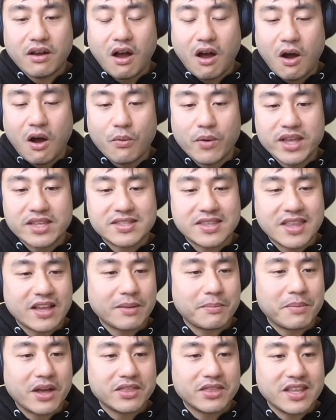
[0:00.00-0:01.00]
always think
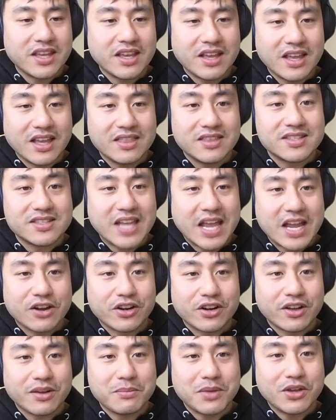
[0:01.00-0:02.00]
about the
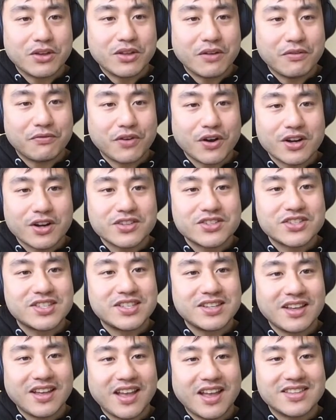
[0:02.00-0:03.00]
EthStaker community
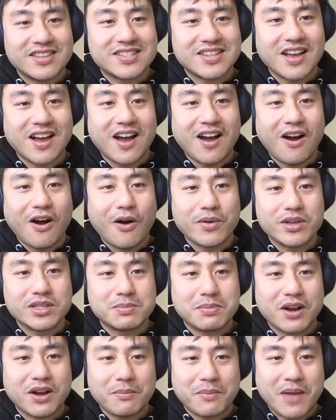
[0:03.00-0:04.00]
first. It's
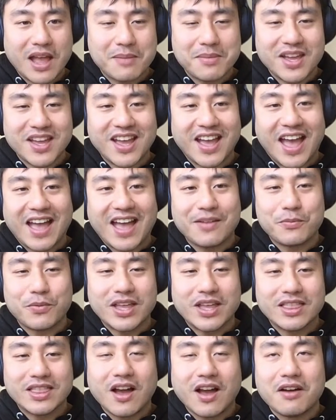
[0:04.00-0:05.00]
always their baby, and
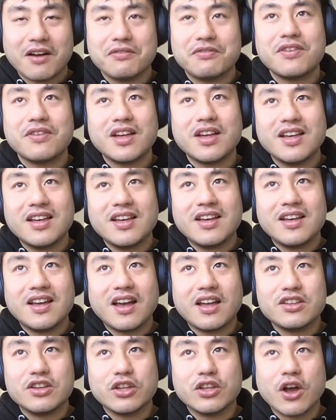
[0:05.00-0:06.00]
we love,
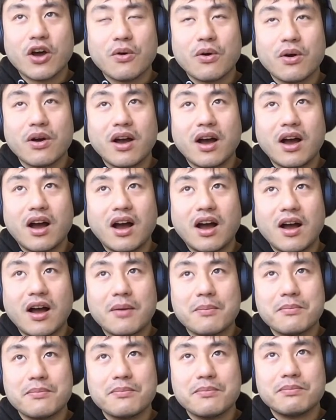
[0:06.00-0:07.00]
you know,
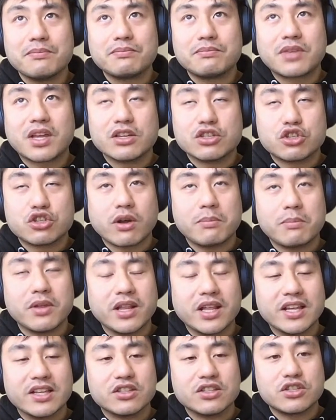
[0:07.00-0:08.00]

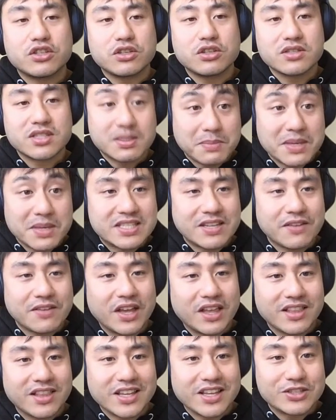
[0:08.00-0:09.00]
contributing
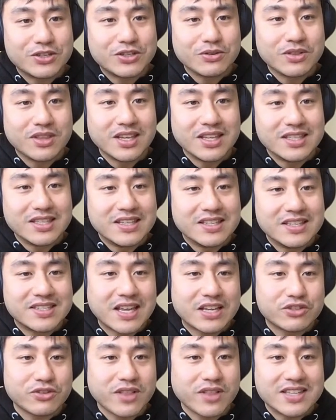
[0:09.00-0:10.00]
specifically to the
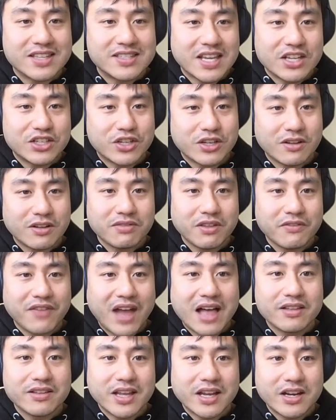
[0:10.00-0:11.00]
decentralization of the
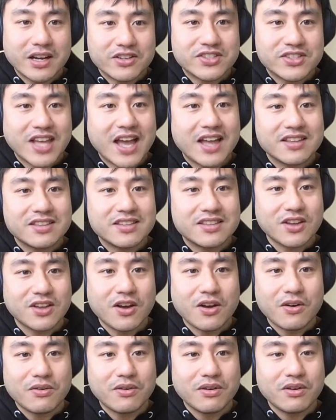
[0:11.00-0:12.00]
validator set.
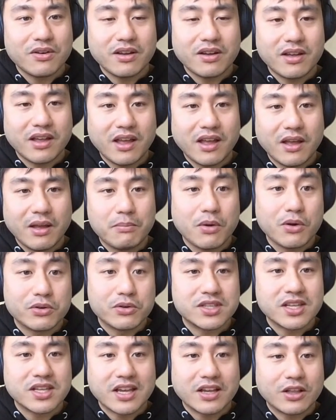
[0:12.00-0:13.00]
So it
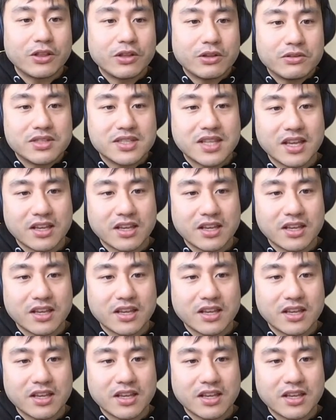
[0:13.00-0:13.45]
mostly includes